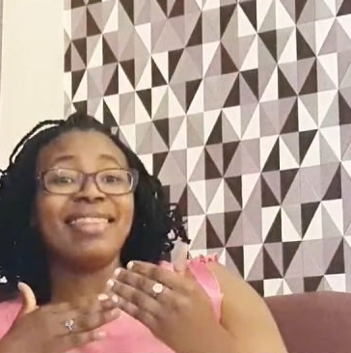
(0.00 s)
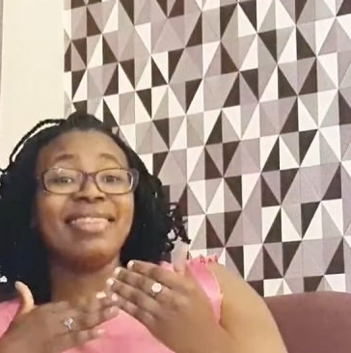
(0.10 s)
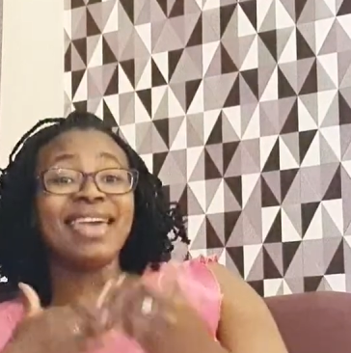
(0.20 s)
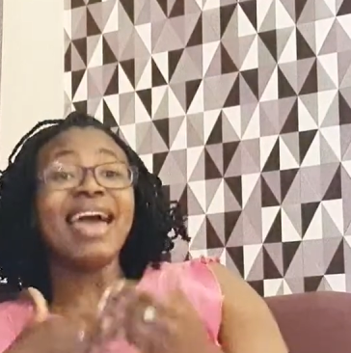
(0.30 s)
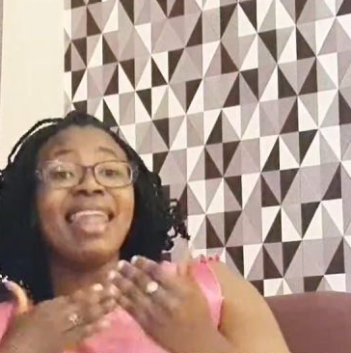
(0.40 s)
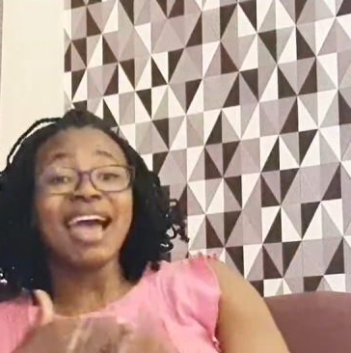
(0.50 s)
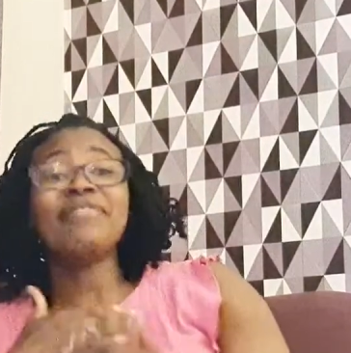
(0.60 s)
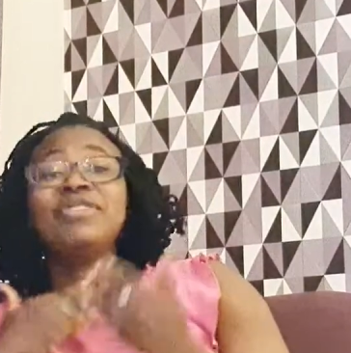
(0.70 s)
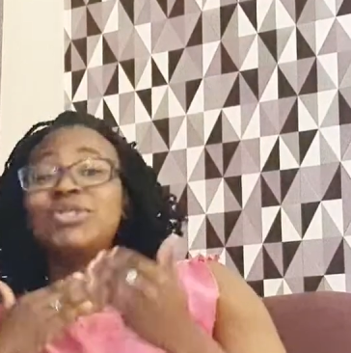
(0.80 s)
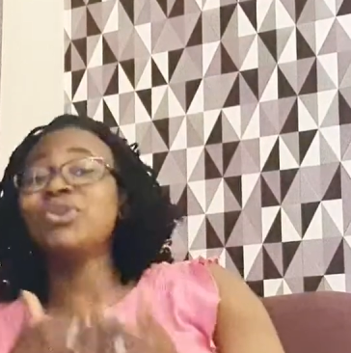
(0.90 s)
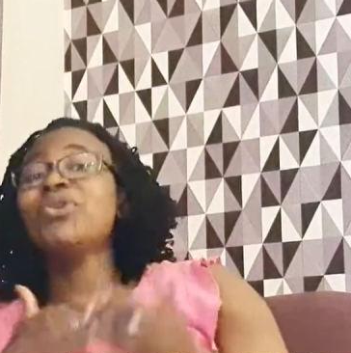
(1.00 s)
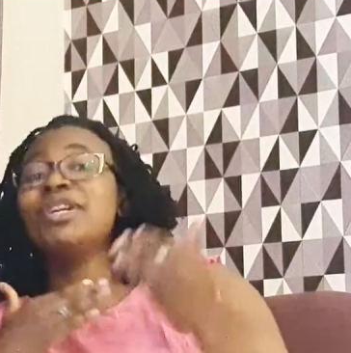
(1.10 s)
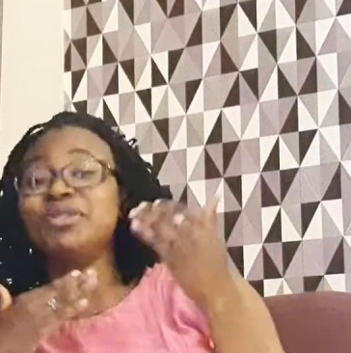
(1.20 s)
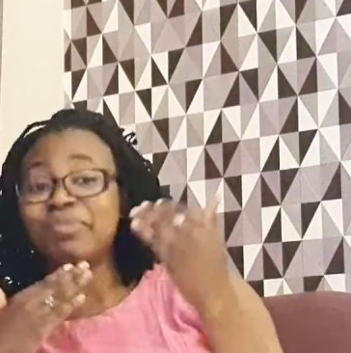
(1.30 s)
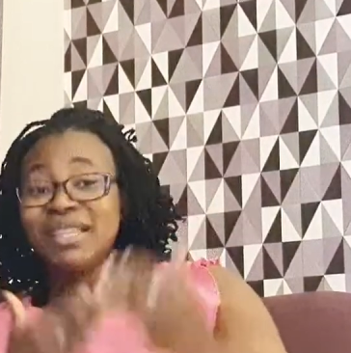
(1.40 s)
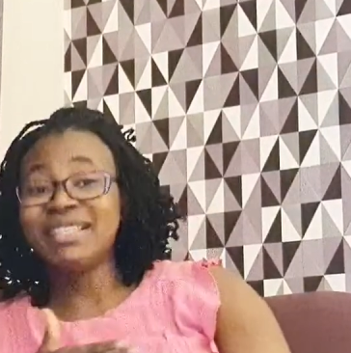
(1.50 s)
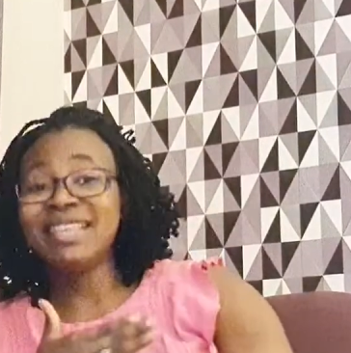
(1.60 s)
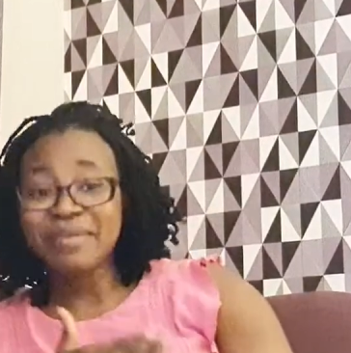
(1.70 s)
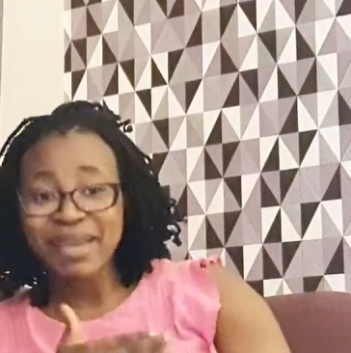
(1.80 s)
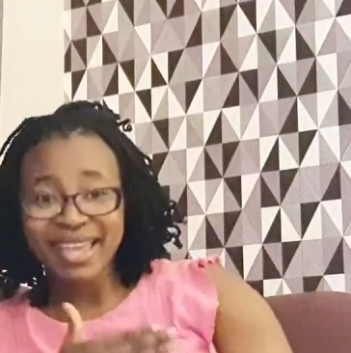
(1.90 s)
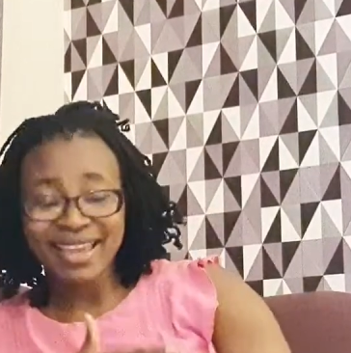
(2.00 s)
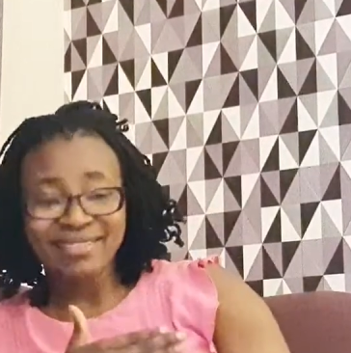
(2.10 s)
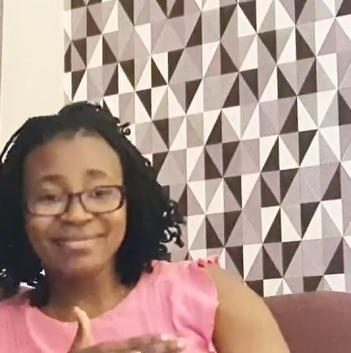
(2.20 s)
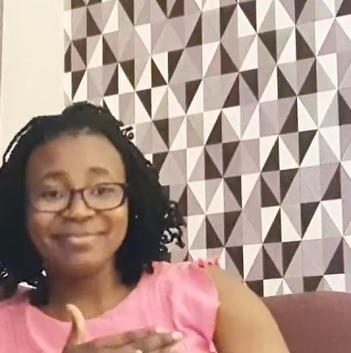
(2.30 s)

Their life is not going to be the same again.